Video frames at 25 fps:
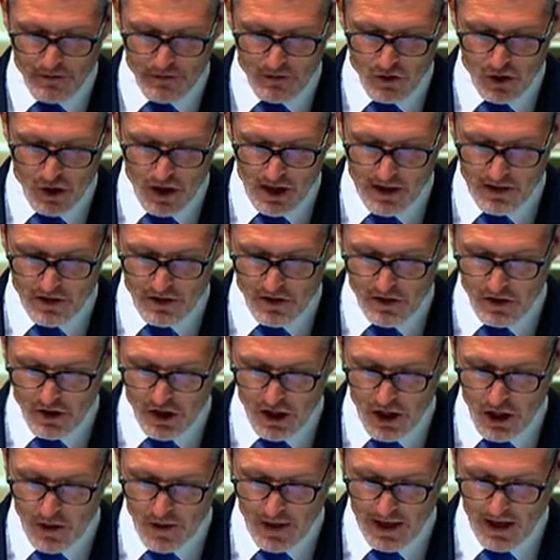China's
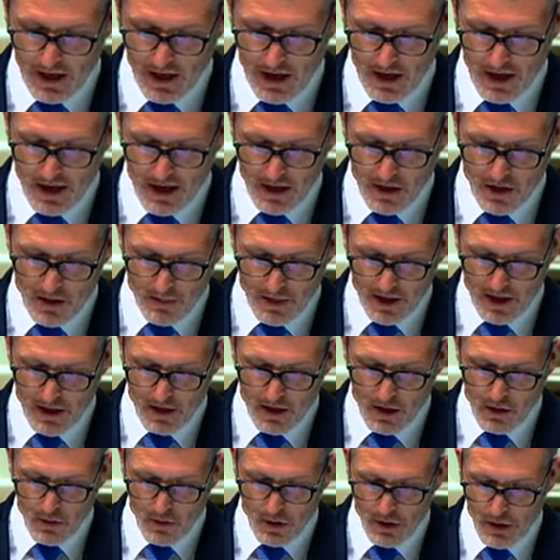geo-economic
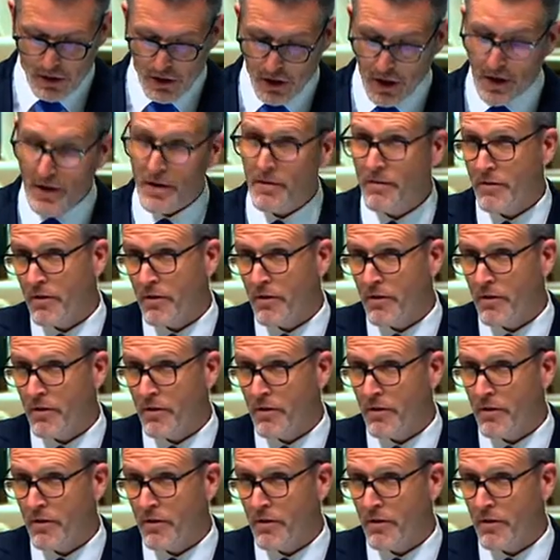coercion.